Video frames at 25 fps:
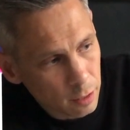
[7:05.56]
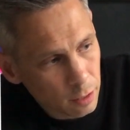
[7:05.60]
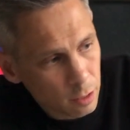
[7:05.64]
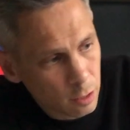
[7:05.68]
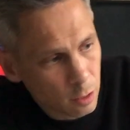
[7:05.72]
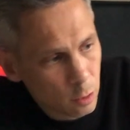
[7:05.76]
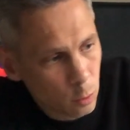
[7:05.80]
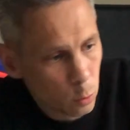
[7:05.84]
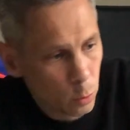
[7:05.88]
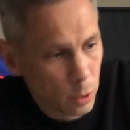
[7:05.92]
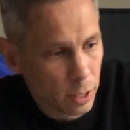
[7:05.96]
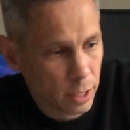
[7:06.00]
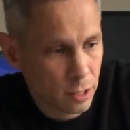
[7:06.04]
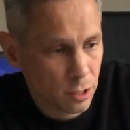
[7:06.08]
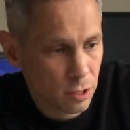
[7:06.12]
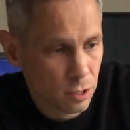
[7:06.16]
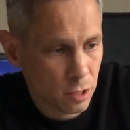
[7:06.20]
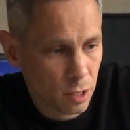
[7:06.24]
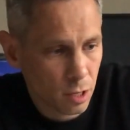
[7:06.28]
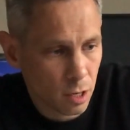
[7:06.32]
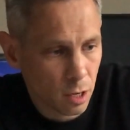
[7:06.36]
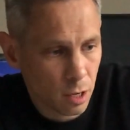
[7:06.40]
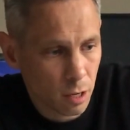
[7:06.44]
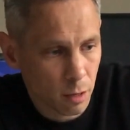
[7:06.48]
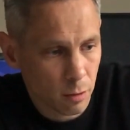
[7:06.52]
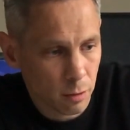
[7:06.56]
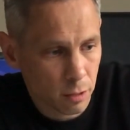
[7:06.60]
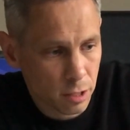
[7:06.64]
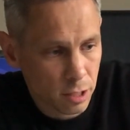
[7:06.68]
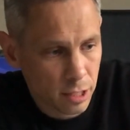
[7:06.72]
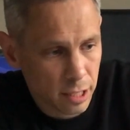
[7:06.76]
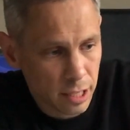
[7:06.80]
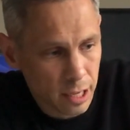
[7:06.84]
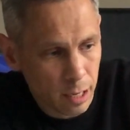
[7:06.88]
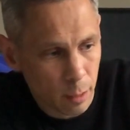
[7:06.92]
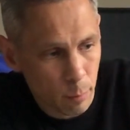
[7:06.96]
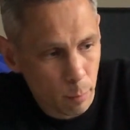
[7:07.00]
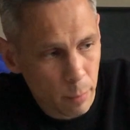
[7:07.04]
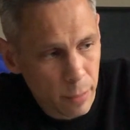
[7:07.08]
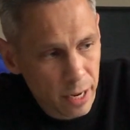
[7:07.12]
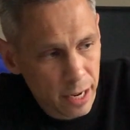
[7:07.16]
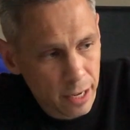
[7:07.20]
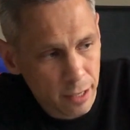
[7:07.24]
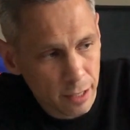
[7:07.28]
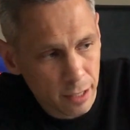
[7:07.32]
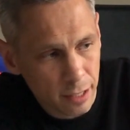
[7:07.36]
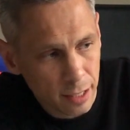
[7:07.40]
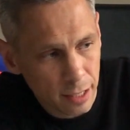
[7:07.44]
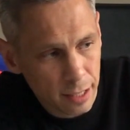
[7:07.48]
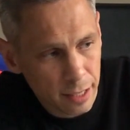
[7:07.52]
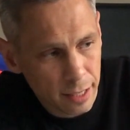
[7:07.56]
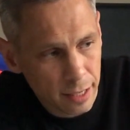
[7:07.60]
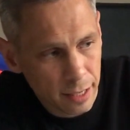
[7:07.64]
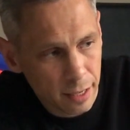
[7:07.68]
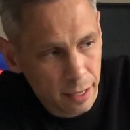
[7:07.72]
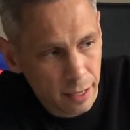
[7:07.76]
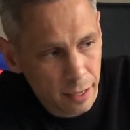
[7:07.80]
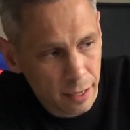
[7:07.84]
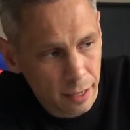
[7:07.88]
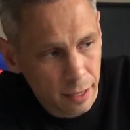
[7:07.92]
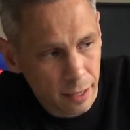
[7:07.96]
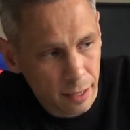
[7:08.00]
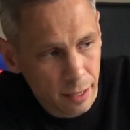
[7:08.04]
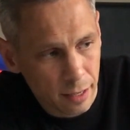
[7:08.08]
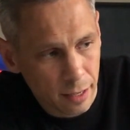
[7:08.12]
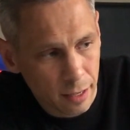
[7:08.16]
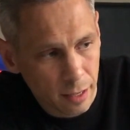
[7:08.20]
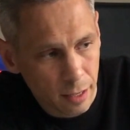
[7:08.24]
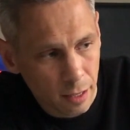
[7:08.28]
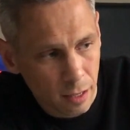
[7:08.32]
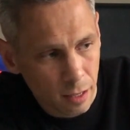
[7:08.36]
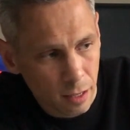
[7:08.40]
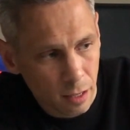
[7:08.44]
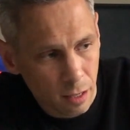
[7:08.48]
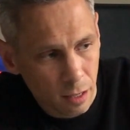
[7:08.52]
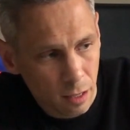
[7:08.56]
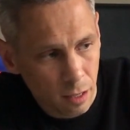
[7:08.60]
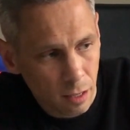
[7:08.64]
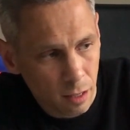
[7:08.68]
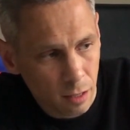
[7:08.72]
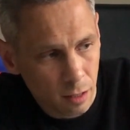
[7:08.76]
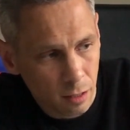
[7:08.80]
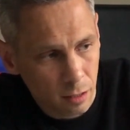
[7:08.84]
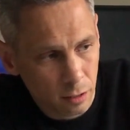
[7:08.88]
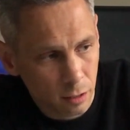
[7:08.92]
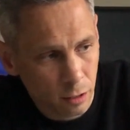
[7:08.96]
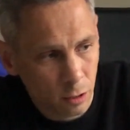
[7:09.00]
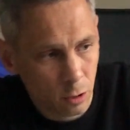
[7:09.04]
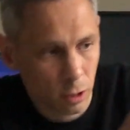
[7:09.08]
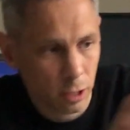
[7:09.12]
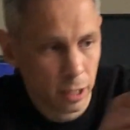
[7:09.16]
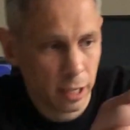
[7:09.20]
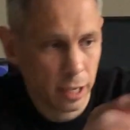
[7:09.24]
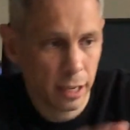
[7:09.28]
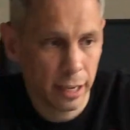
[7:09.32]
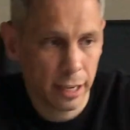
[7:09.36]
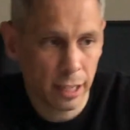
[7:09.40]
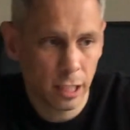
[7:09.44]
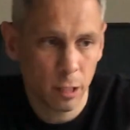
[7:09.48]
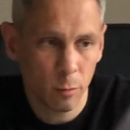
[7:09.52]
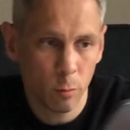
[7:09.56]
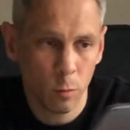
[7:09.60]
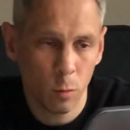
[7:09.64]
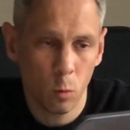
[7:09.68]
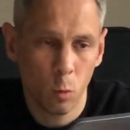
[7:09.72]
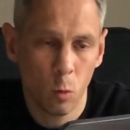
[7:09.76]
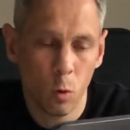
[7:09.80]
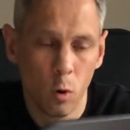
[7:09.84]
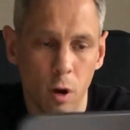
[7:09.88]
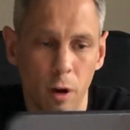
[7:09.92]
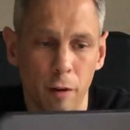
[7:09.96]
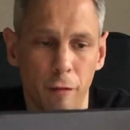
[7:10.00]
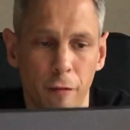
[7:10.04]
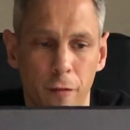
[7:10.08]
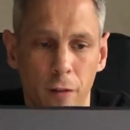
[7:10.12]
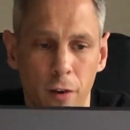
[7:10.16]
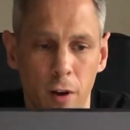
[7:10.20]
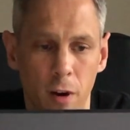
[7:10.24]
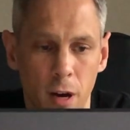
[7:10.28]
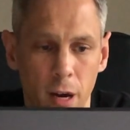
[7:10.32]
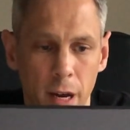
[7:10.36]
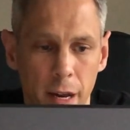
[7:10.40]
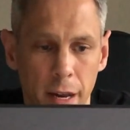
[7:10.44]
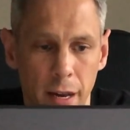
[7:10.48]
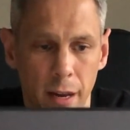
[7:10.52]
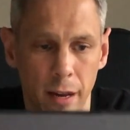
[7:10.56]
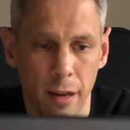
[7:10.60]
Quick start. I'm going to set it up manually. Got to connect to my Wi-Fi.